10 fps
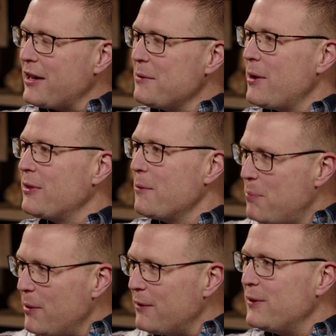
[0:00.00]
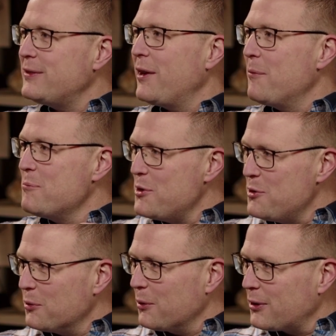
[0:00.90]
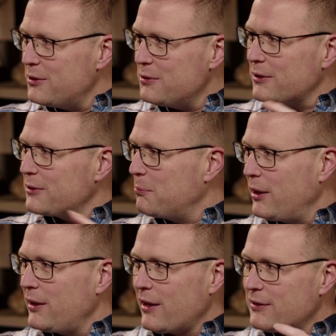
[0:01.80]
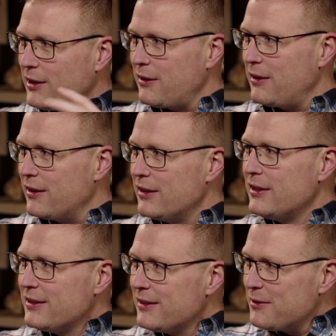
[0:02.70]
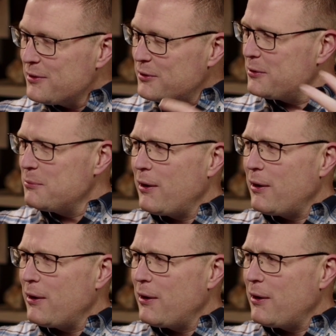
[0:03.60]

about the benefits of manure. Could you explain outside of the smell